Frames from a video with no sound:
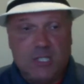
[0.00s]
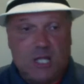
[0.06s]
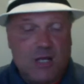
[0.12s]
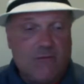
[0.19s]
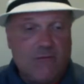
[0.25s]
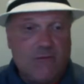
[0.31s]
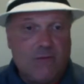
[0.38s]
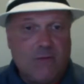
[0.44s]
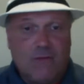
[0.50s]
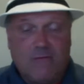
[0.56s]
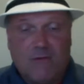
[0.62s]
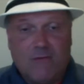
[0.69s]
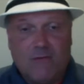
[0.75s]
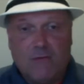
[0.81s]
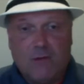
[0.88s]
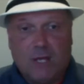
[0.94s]
None of them have
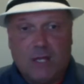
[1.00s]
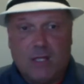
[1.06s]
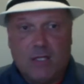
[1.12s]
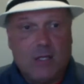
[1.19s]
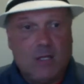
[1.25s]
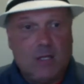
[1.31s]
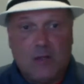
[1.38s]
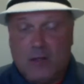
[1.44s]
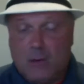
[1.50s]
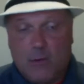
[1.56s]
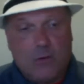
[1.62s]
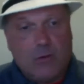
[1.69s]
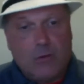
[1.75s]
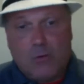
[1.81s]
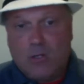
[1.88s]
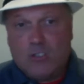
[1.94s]
ever, they
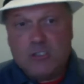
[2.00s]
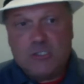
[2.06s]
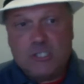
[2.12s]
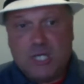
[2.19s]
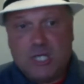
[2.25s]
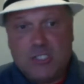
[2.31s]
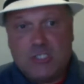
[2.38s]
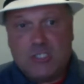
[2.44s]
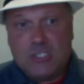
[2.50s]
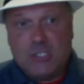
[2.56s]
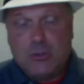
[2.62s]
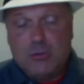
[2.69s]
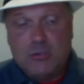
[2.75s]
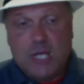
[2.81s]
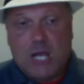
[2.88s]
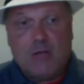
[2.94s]
weren't the ones chasing
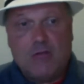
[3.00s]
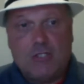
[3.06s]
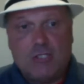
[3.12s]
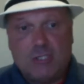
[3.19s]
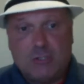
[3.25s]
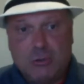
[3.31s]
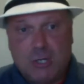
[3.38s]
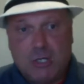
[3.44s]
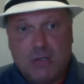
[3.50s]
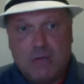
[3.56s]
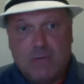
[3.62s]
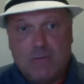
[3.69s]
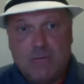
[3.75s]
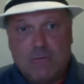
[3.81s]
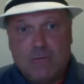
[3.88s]
you down the street